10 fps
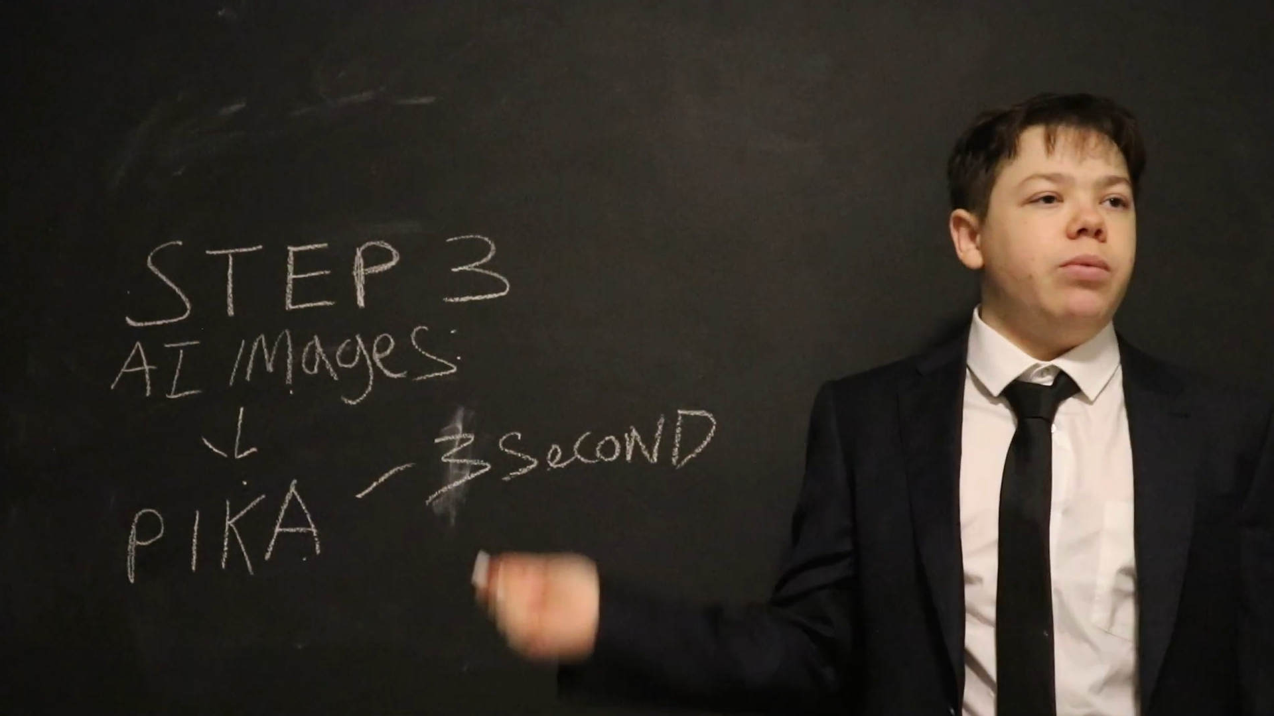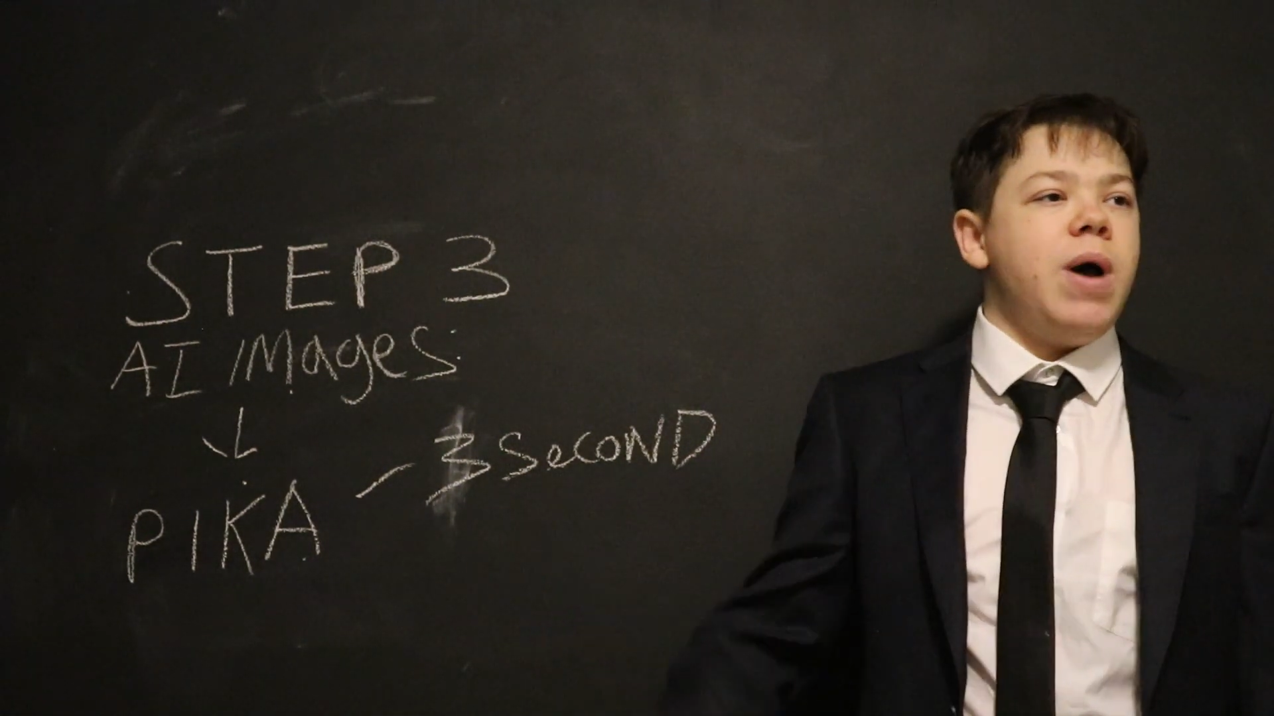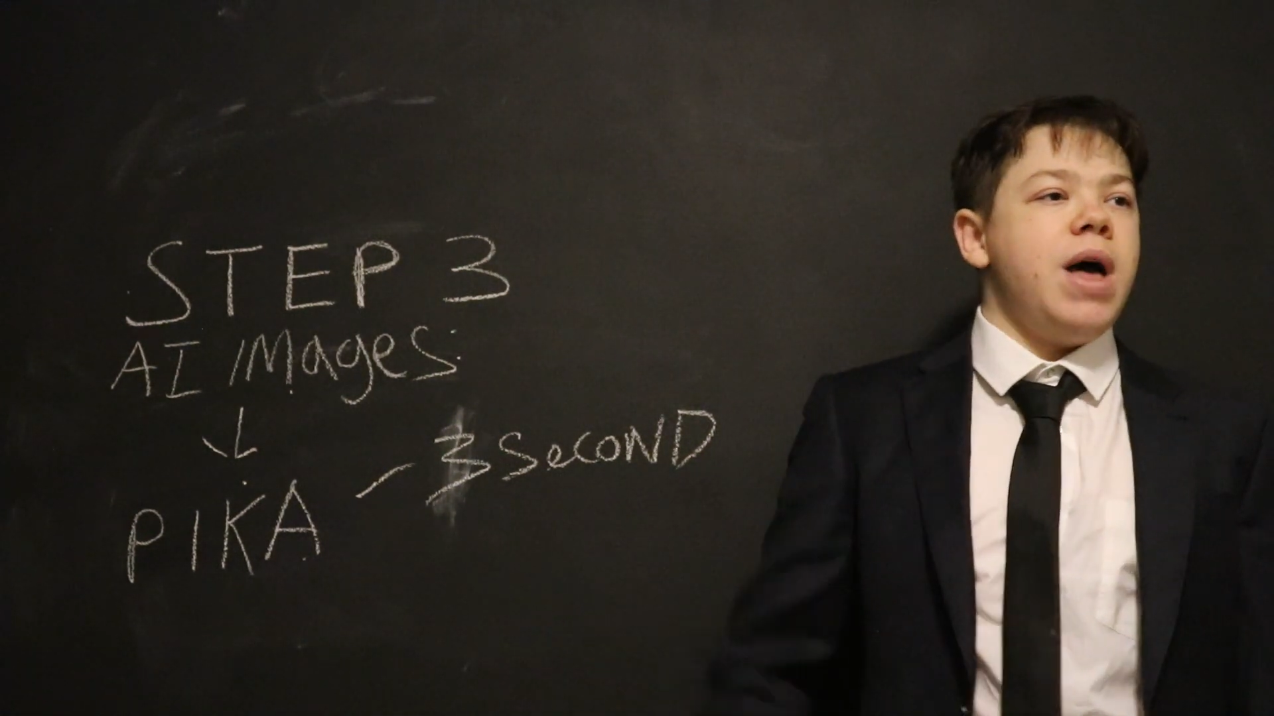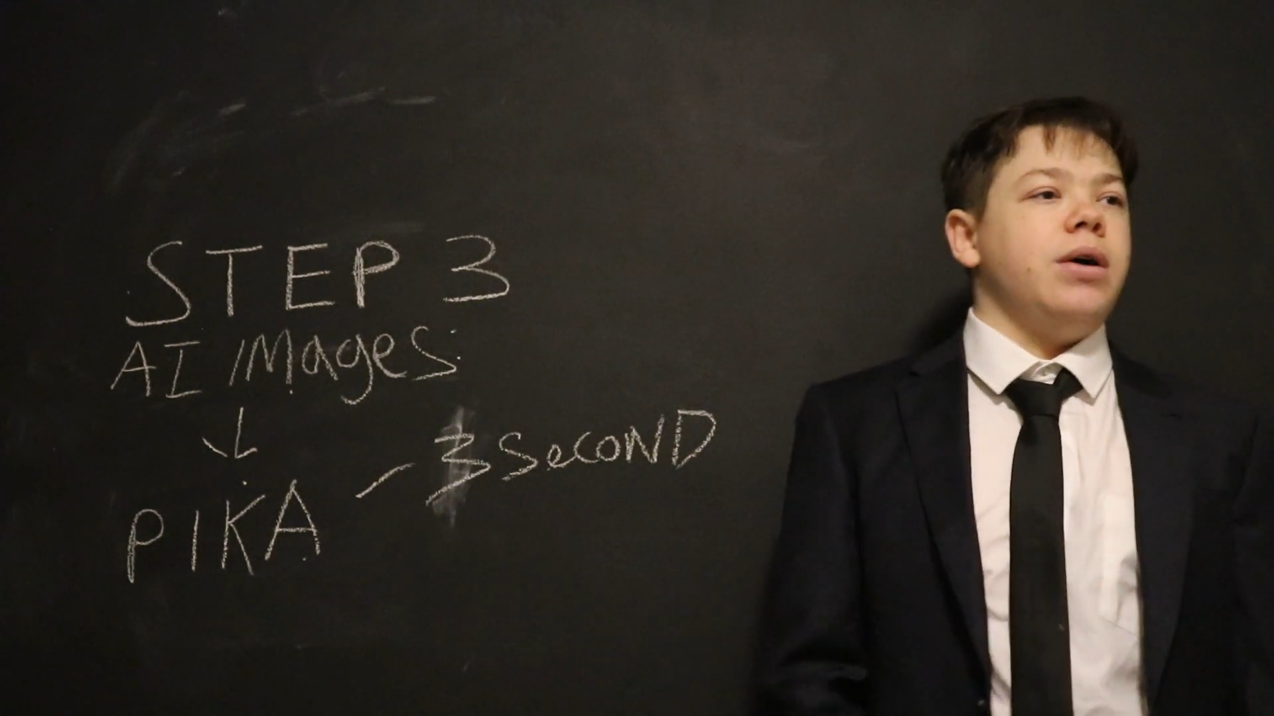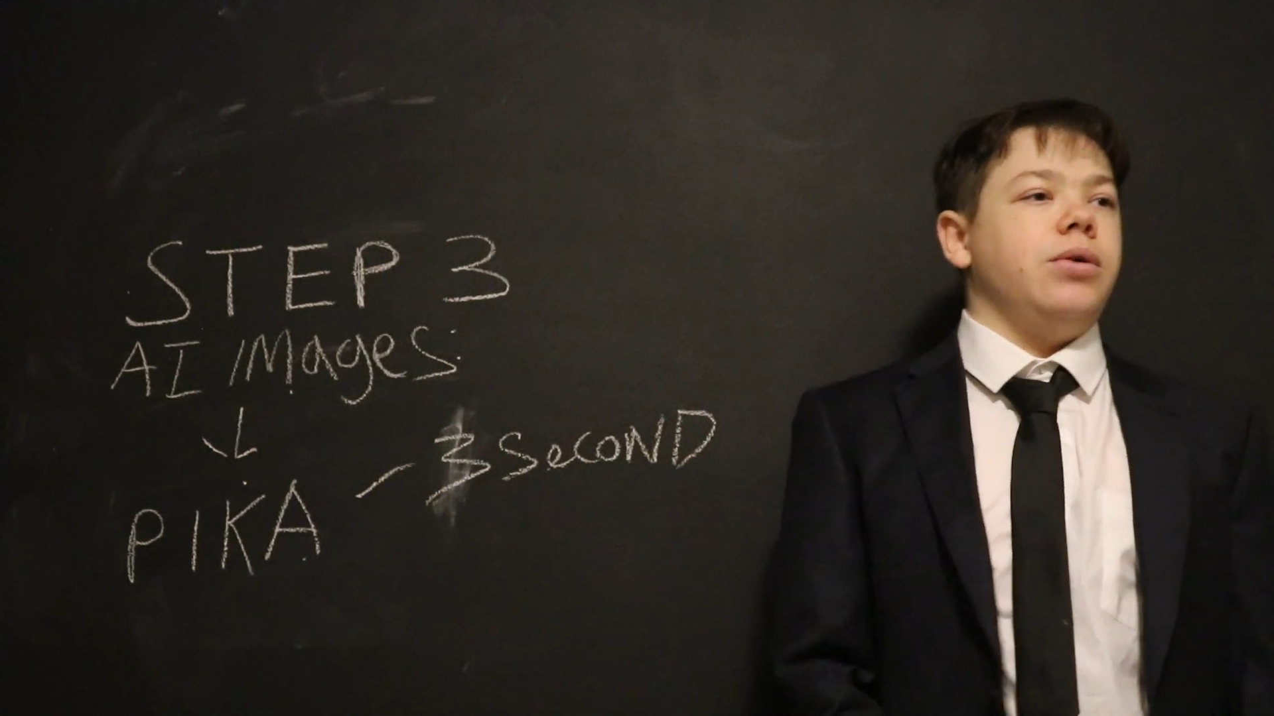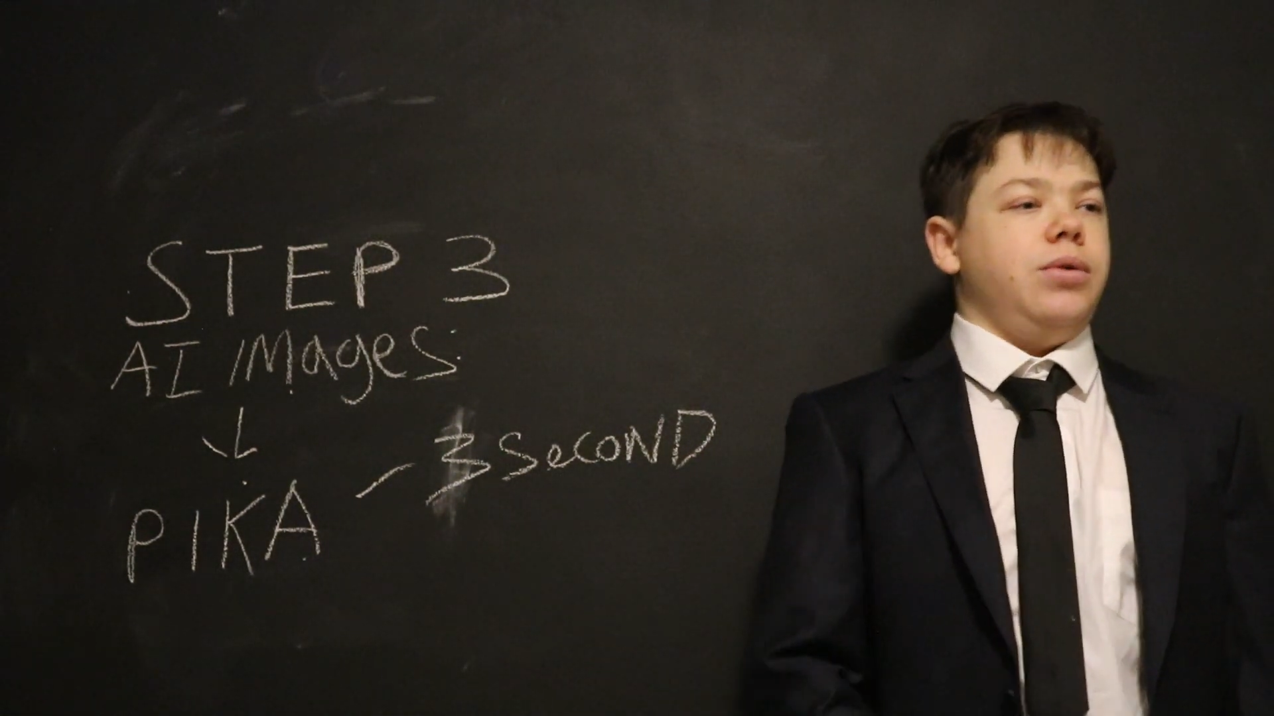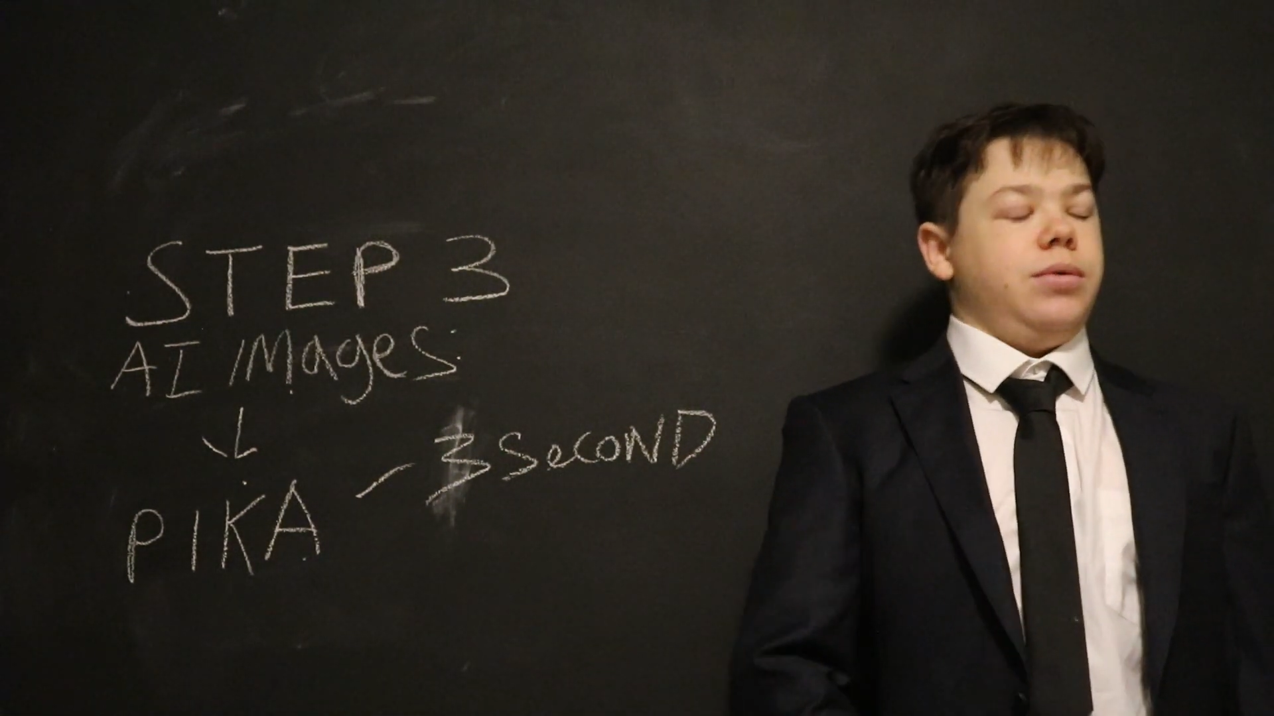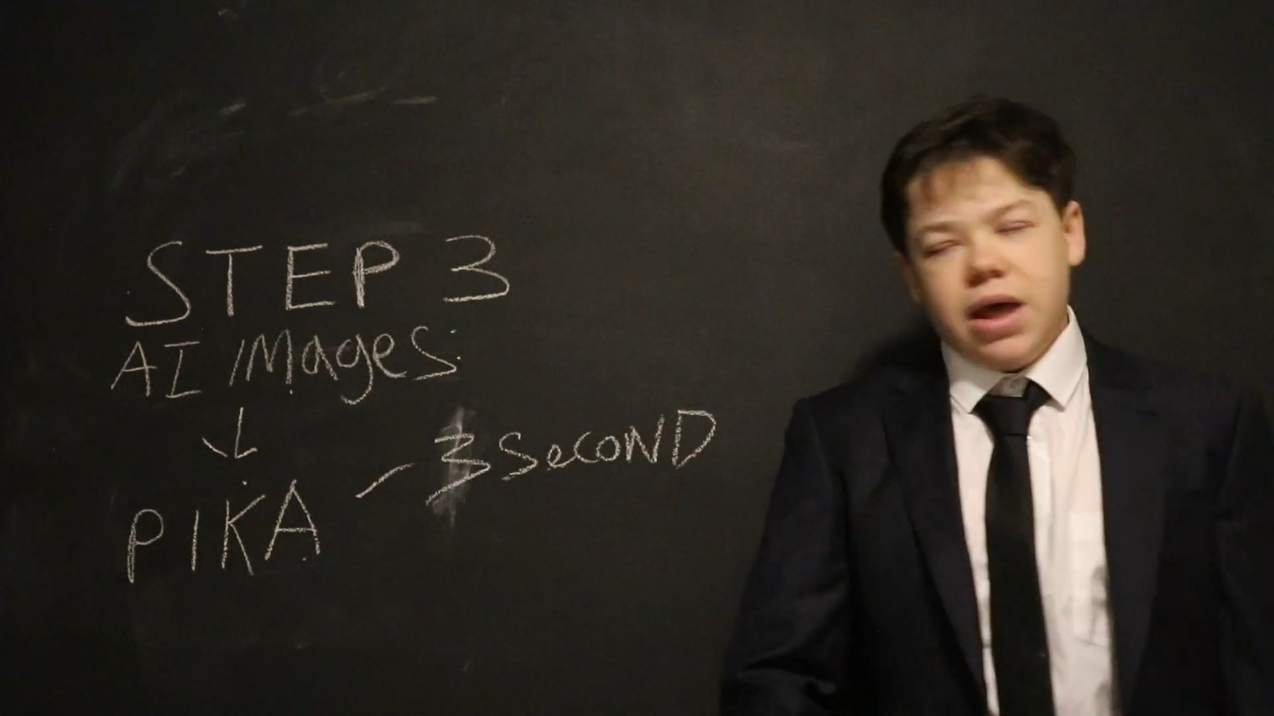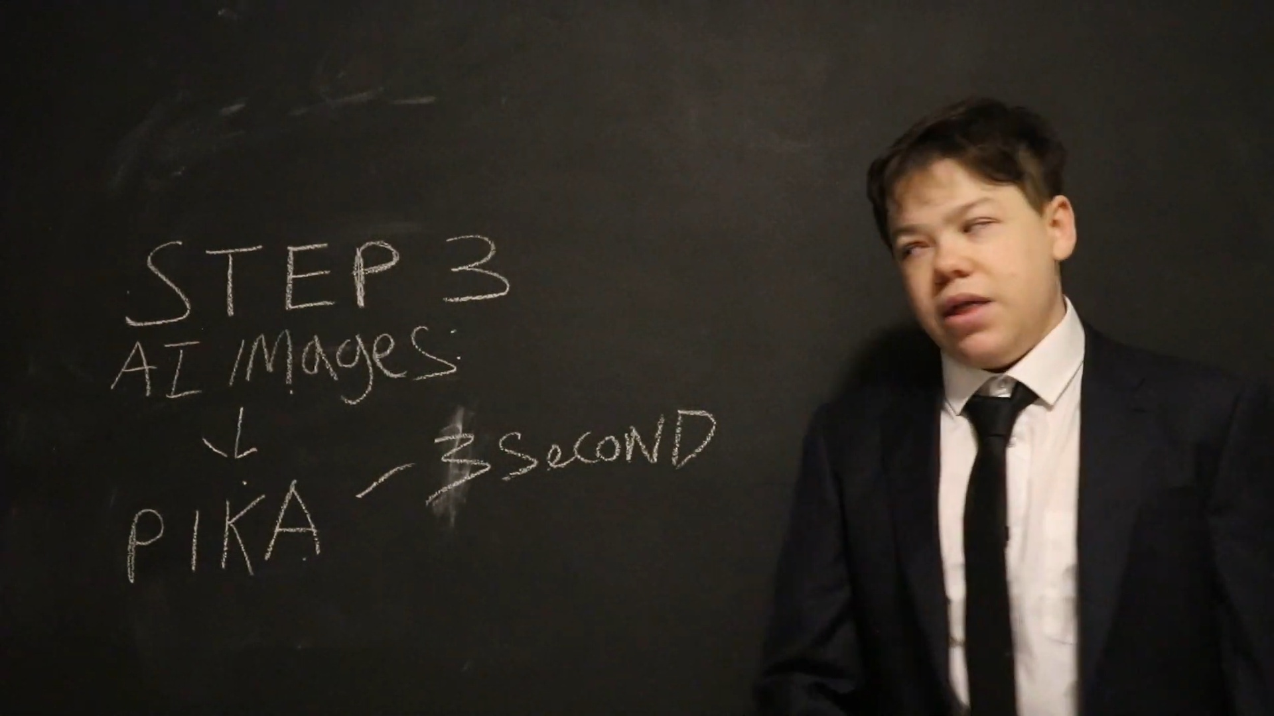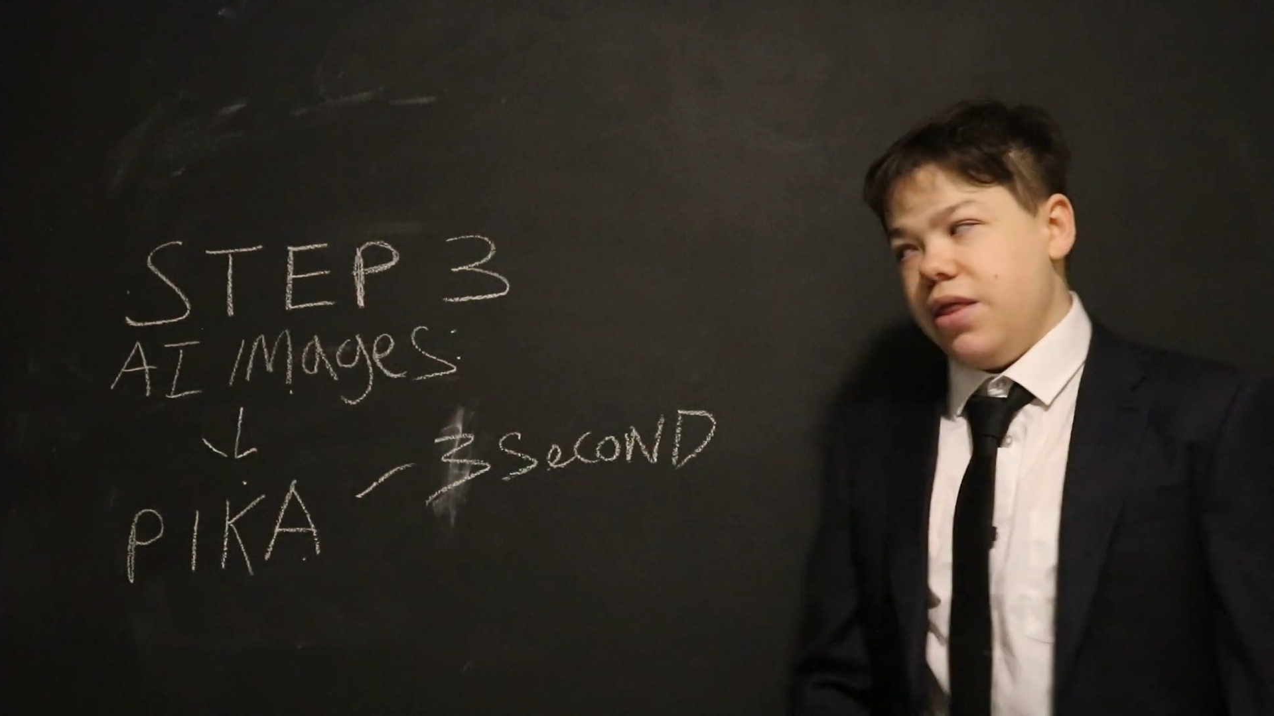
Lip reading: Well,